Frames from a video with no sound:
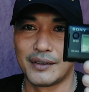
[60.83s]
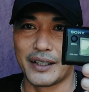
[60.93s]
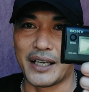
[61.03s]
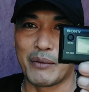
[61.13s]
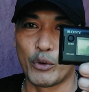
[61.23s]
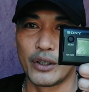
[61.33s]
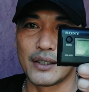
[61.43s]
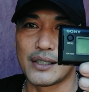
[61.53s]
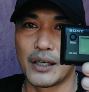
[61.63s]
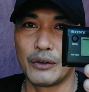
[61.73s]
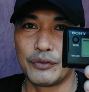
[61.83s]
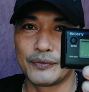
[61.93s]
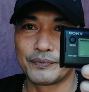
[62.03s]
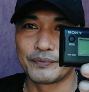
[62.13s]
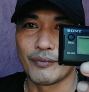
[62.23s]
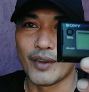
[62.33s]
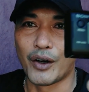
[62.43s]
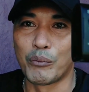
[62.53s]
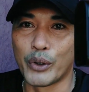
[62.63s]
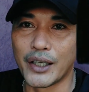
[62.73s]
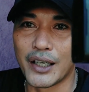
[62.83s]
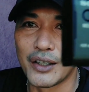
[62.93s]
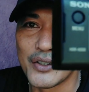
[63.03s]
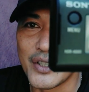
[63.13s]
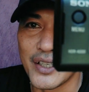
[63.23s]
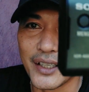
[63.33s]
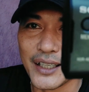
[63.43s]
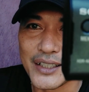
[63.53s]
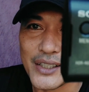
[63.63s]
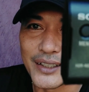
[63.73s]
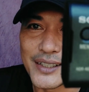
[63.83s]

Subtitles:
the camera itself. I'll bring it closer. You can actually